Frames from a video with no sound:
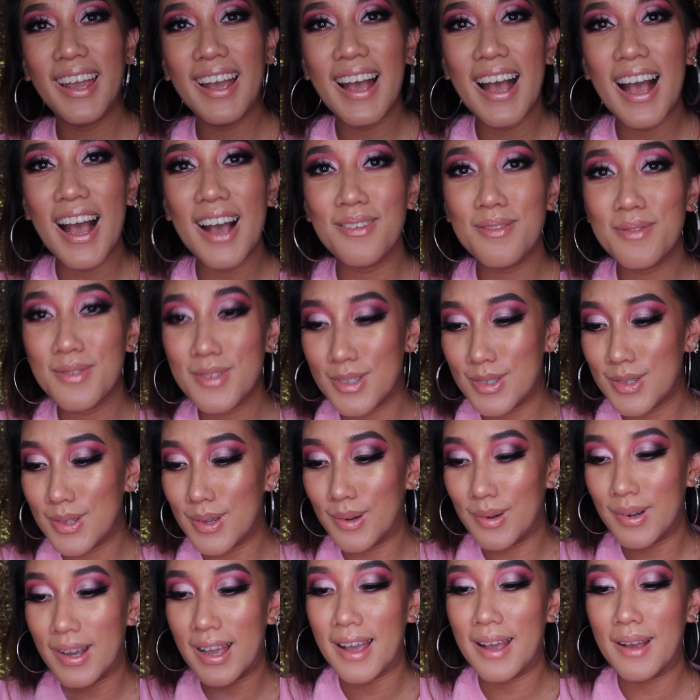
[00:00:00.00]
I'm so
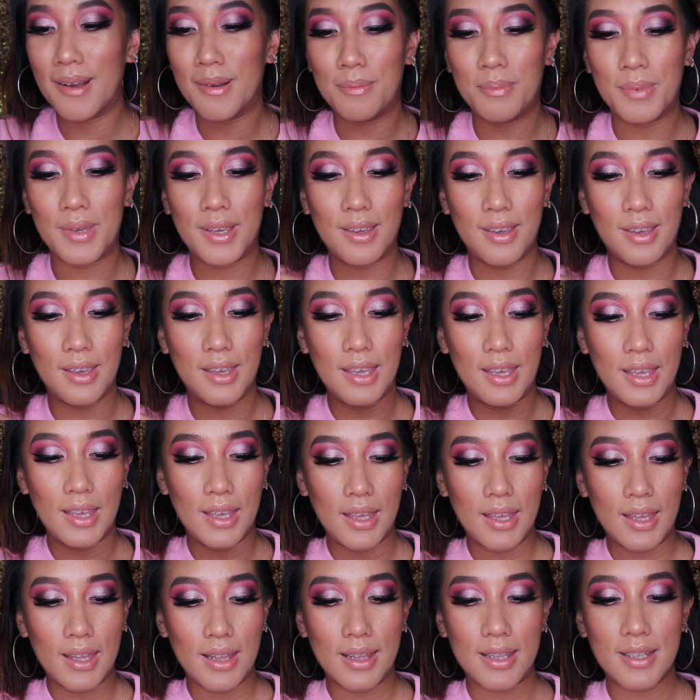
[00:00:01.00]
happy.
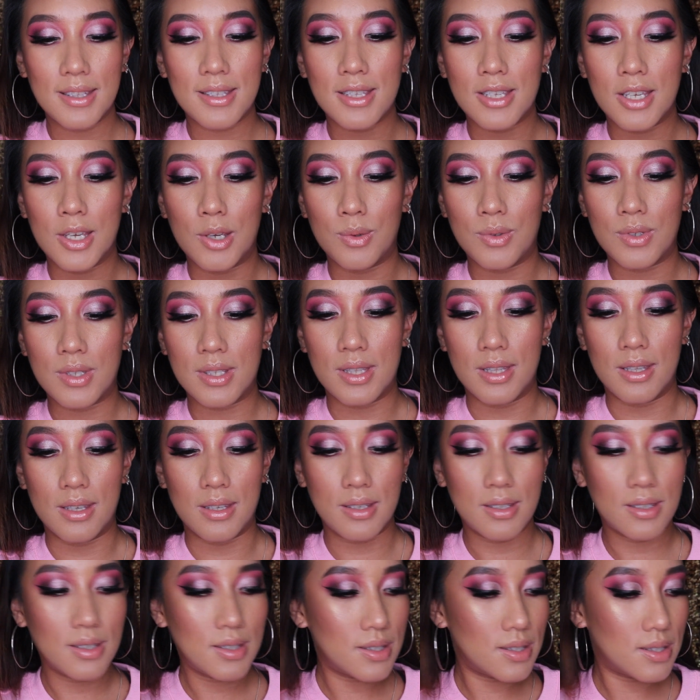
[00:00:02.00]
Let's use
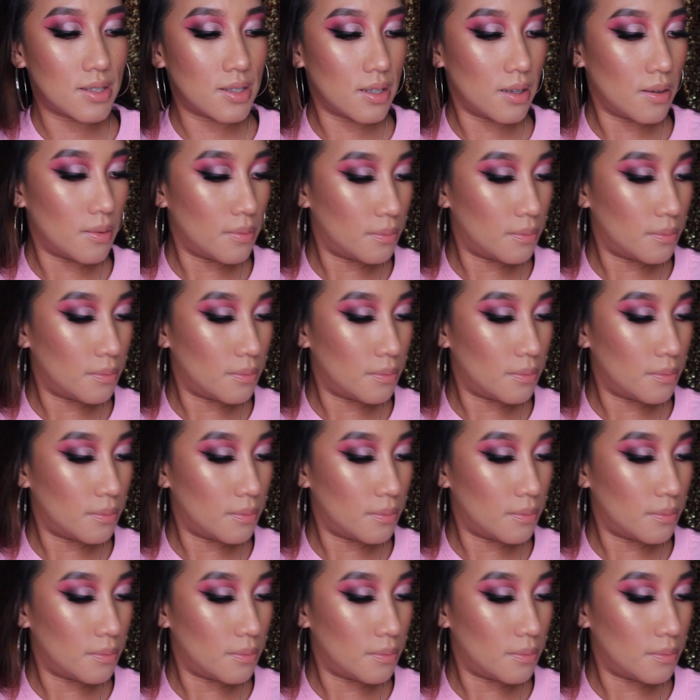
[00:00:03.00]
this.